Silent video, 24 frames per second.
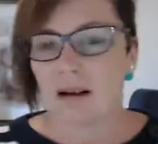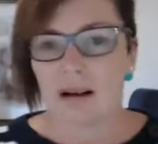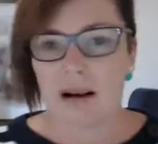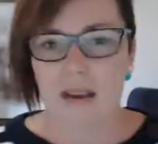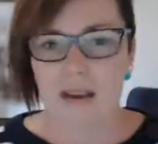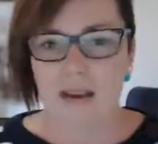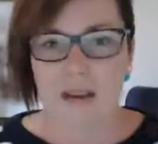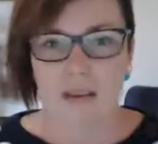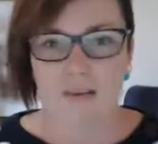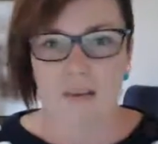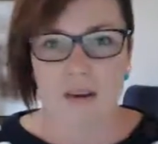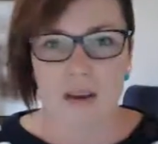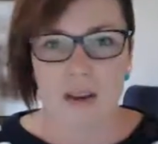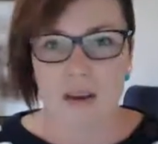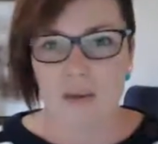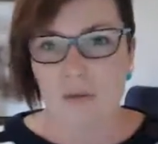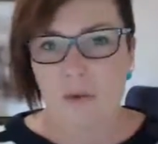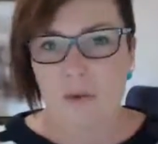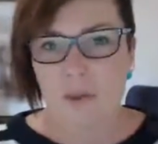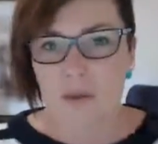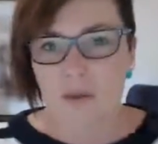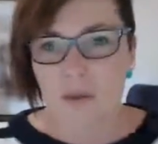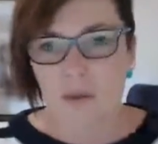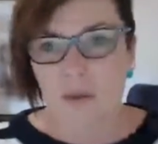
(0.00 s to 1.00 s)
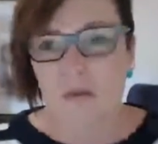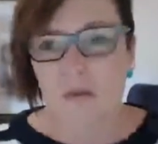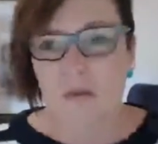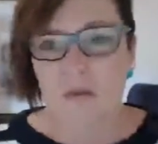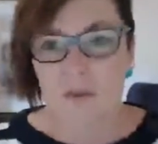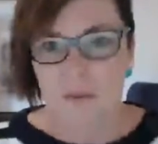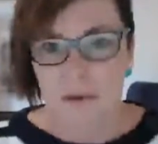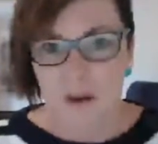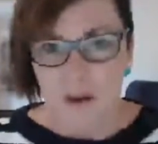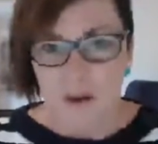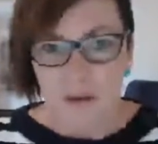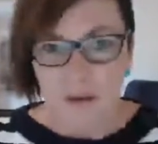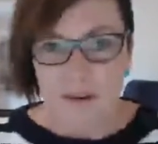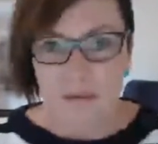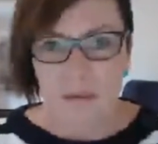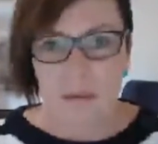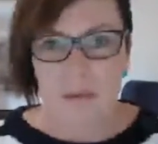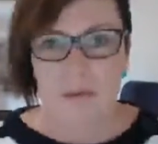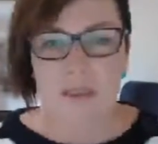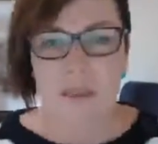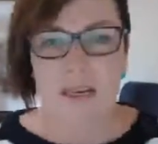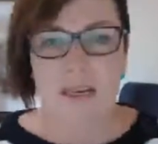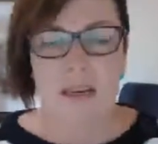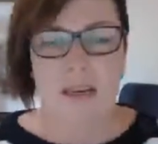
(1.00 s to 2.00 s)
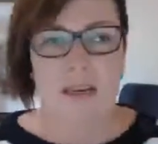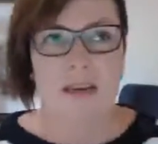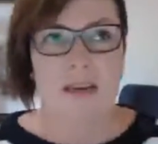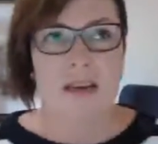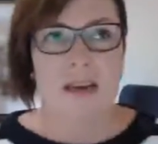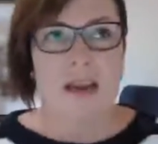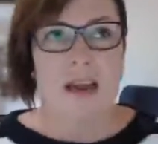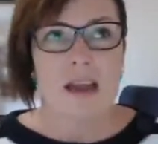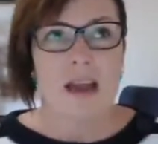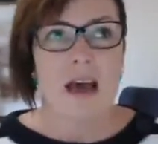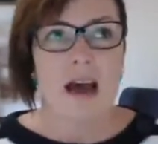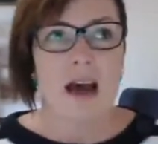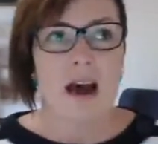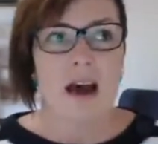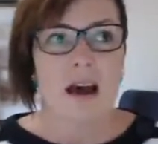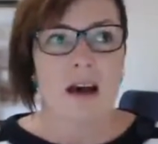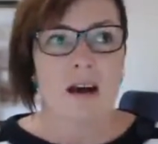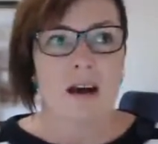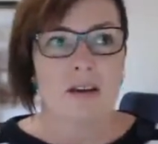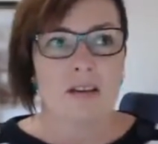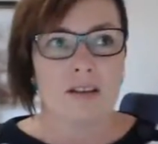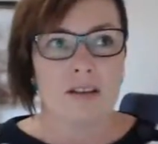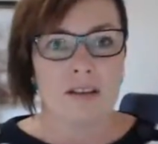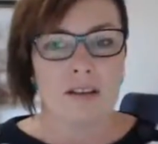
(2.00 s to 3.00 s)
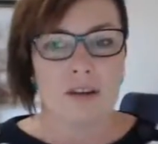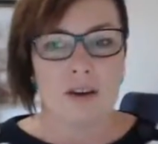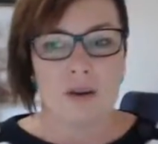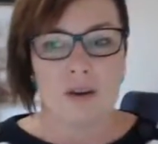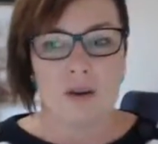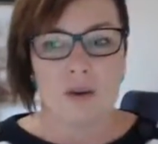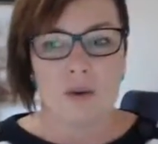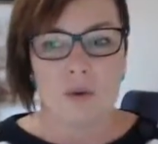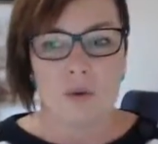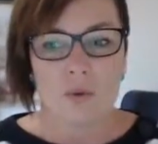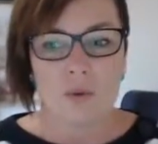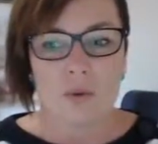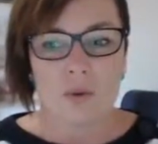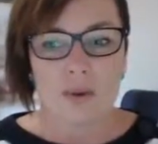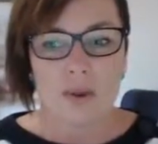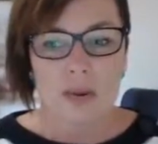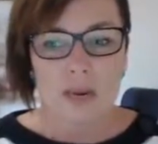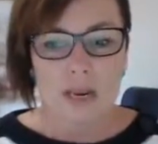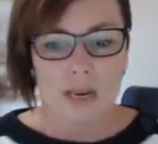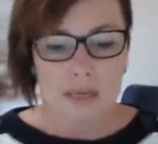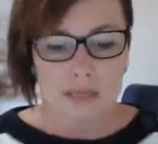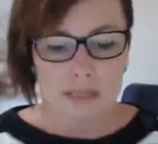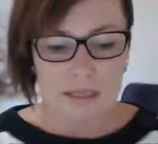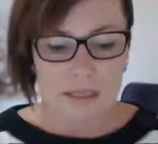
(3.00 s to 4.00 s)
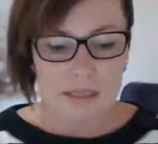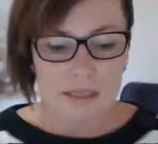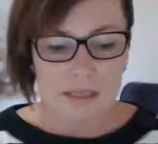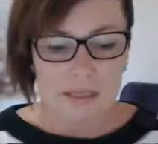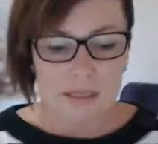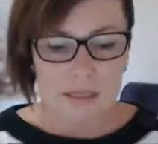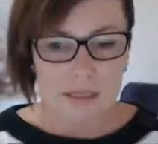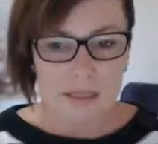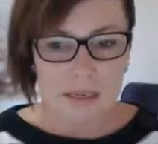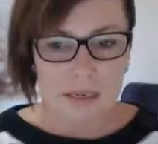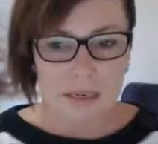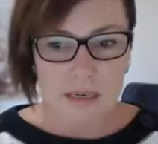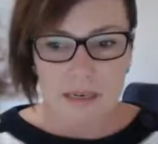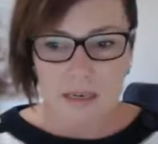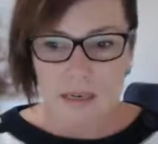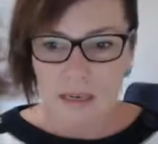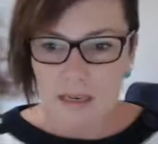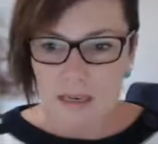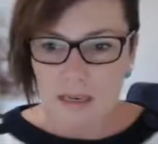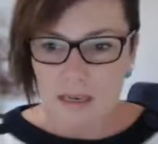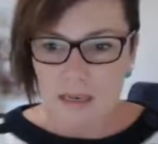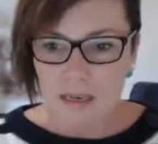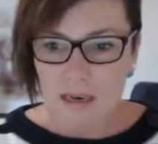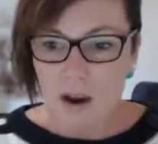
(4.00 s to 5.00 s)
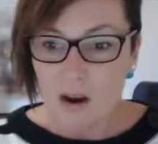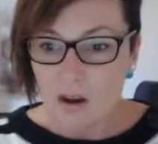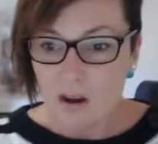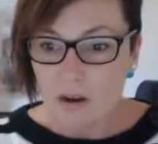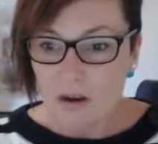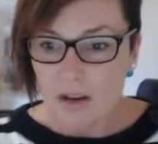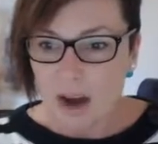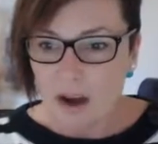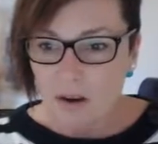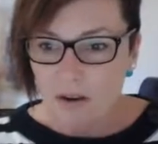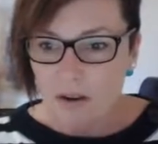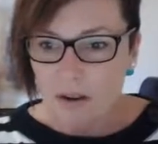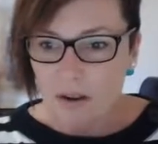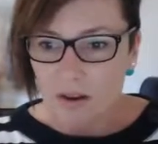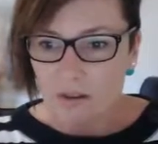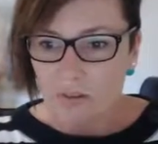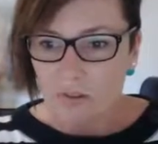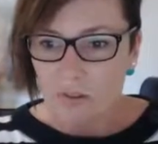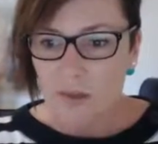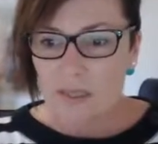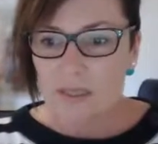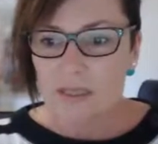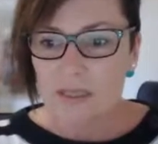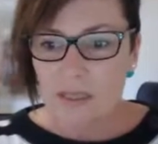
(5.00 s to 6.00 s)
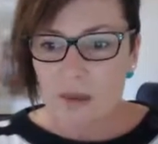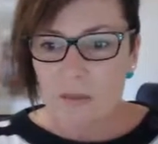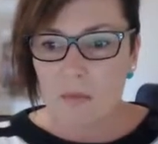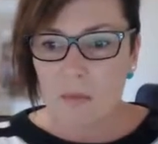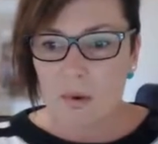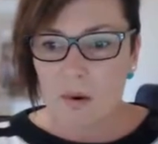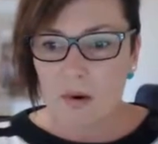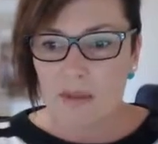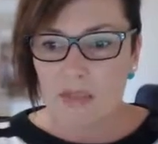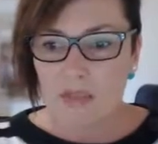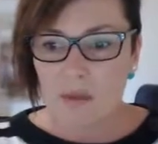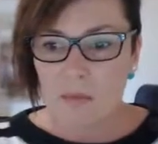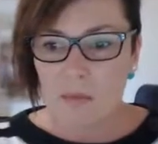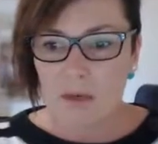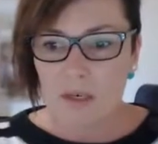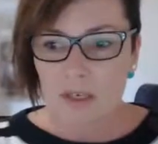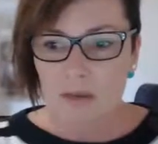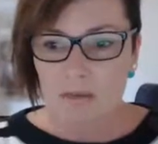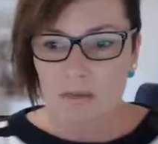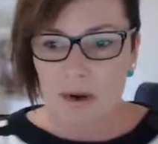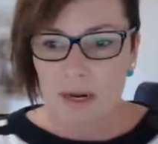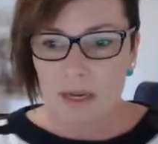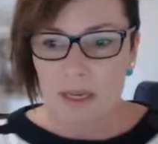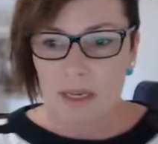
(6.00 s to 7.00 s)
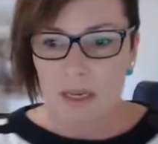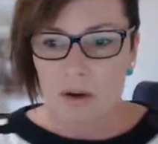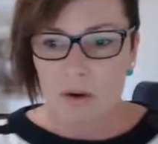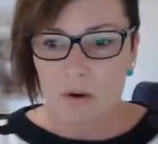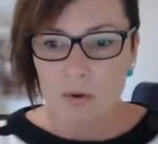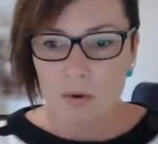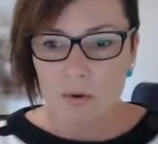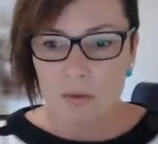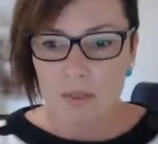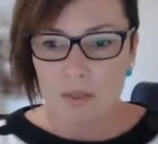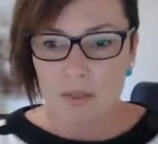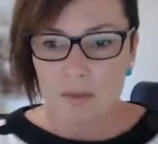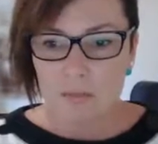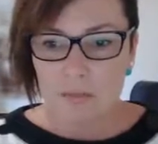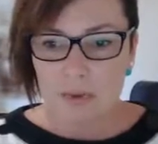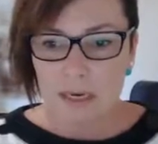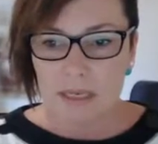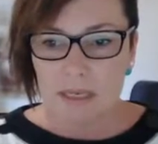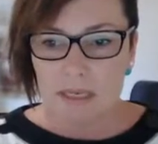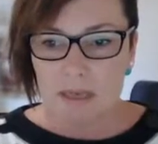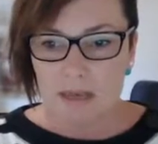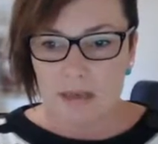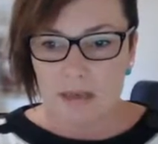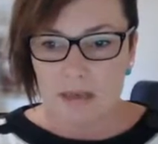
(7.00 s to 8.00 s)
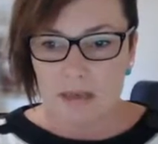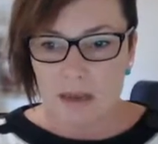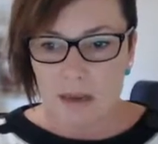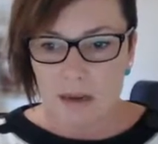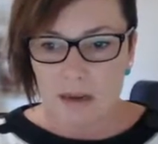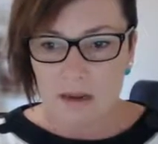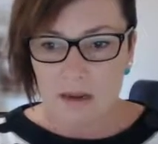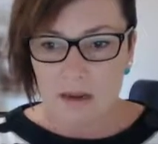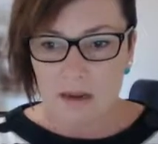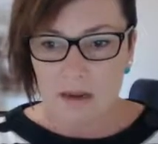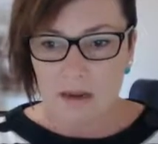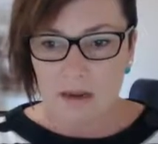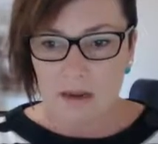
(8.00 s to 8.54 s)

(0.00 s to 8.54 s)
can't think of any other words, but you all know, you will see it. So it's, Caroline, when someone directly causes me to think